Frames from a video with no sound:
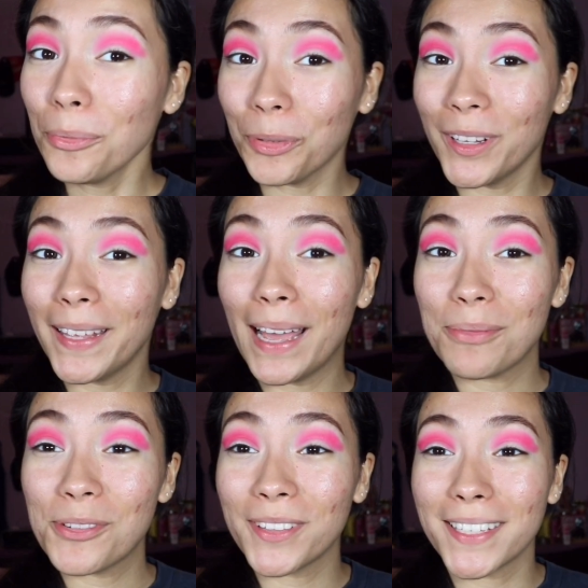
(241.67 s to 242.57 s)
I'm really
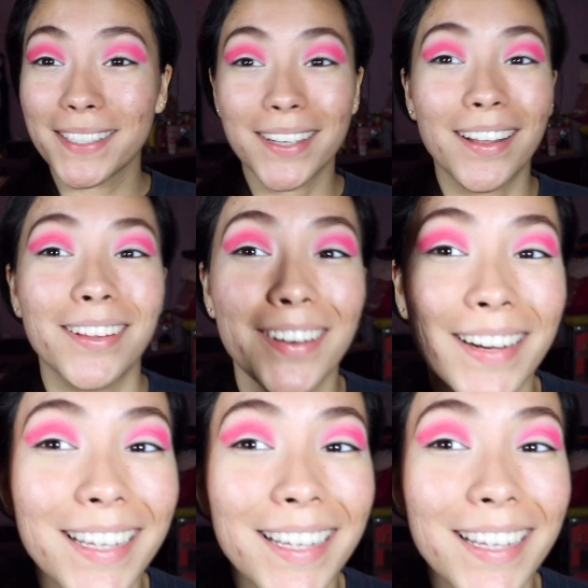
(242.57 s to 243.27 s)
happy with this color.